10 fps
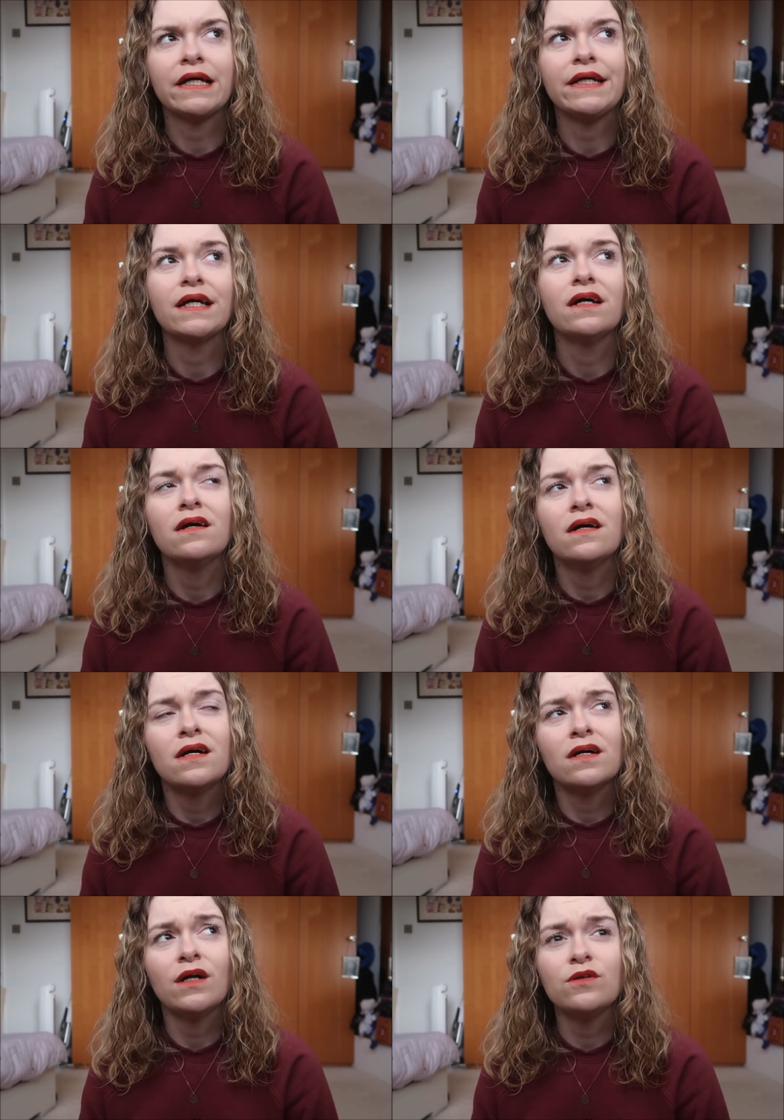a
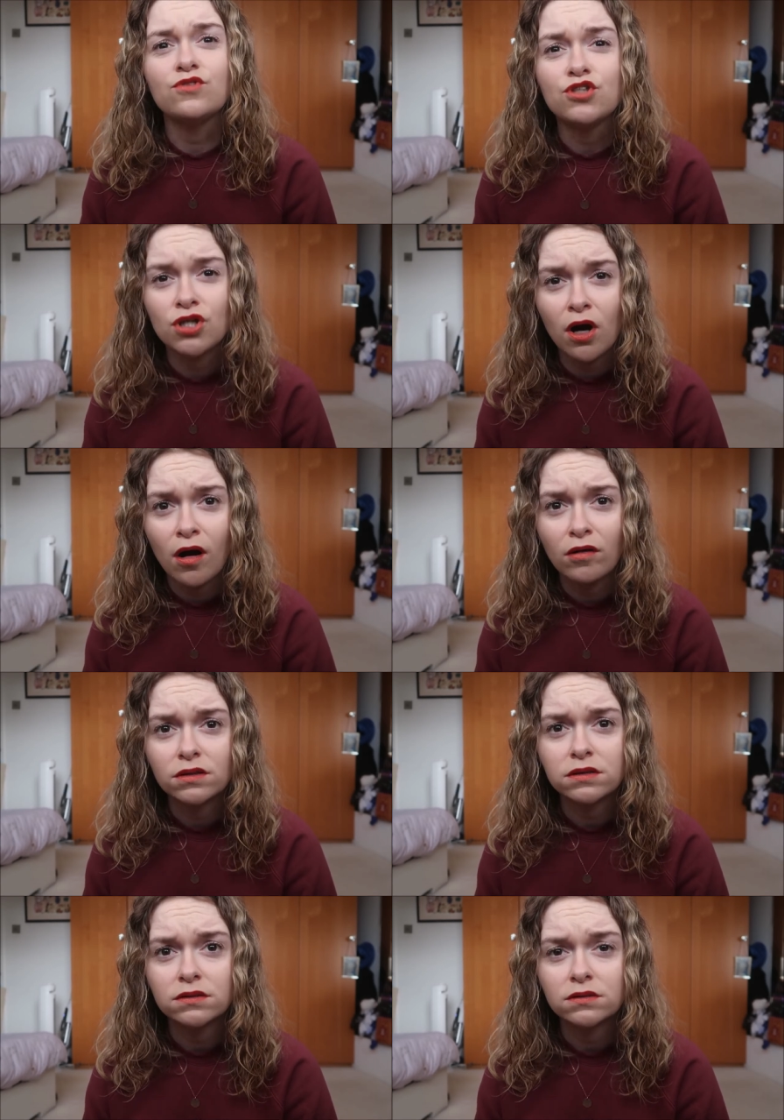kind of dark